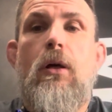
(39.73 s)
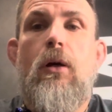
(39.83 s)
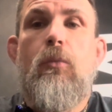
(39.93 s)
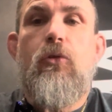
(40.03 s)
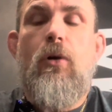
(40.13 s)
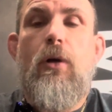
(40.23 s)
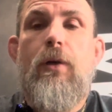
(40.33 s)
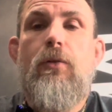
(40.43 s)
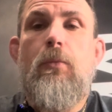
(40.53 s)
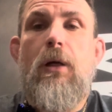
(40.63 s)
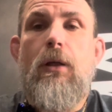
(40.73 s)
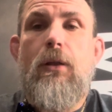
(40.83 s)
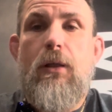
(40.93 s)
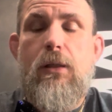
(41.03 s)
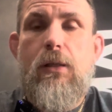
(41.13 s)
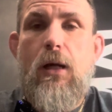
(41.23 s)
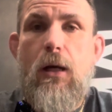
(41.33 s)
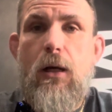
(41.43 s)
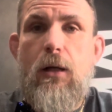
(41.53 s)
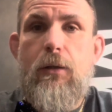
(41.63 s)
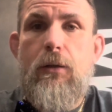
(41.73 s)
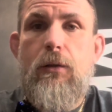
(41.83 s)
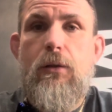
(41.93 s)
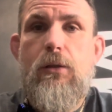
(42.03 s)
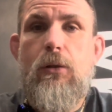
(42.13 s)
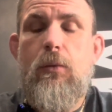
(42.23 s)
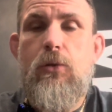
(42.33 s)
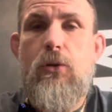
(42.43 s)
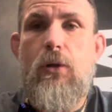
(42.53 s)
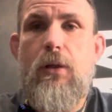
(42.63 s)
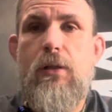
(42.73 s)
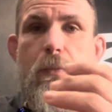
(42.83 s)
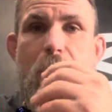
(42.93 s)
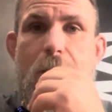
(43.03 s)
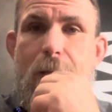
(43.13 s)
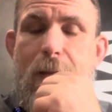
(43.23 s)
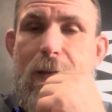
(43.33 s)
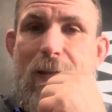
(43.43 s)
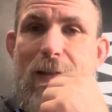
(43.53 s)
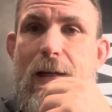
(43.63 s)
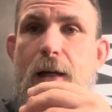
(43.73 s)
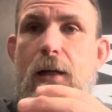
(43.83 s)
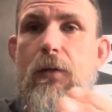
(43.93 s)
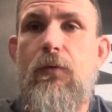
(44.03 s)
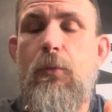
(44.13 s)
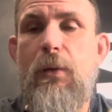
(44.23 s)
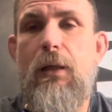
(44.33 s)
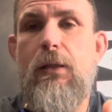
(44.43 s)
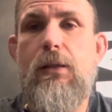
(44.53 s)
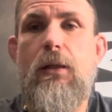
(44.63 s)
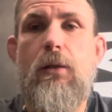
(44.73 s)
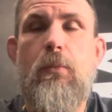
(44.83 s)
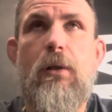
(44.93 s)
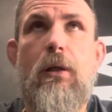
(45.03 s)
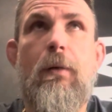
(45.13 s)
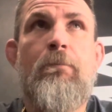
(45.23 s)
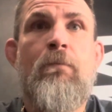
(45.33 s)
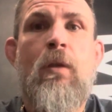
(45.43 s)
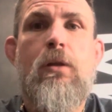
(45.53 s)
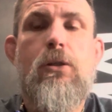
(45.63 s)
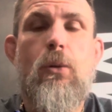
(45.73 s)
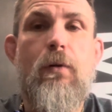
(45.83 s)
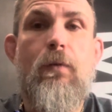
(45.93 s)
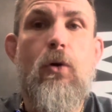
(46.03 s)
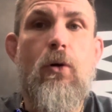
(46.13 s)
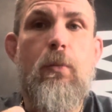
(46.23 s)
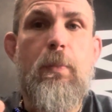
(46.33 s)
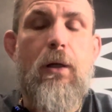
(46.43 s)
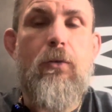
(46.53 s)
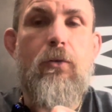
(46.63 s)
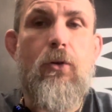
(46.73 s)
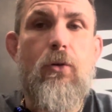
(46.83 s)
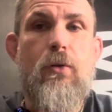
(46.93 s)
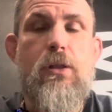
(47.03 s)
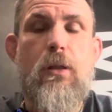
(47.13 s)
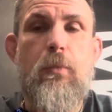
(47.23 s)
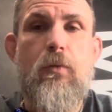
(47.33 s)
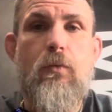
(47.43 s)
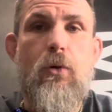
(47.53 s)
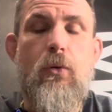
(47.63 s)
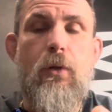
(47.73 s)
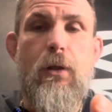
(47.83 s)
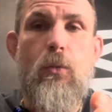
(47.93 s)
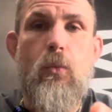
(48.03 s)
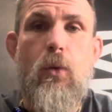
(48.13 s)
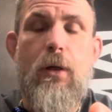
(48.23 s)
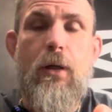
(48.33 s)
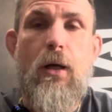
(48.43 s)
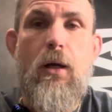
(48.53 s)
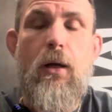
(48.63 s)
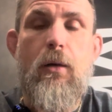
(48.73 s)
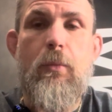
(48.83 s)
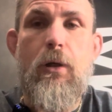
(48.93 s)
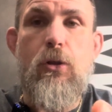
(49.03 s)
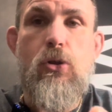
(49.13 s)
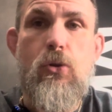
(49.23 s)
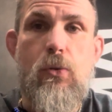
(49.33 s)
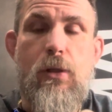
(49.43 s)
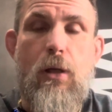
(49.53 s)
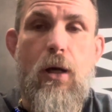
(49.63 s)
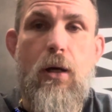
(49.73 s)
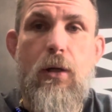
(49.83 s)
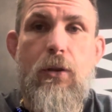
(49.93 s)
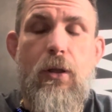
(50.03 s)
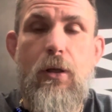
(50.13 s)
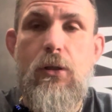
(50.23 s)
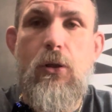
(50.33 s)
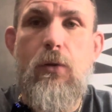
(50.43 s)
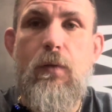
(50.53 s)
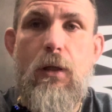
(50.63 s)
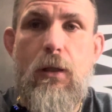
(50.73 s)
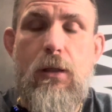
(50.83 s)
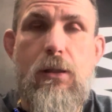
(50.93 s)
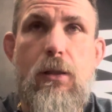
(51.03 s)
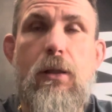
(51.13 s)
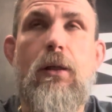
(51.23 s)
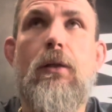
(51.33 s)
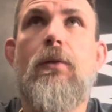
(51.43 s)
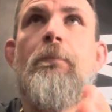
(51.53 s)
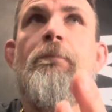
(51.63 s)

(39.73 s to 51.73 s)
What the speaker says: I'm trying to make things hard. So I'm trying to make things as hard for me as they can be. So I've got back to the concept of rolling one arm and choosing hard things over easy things.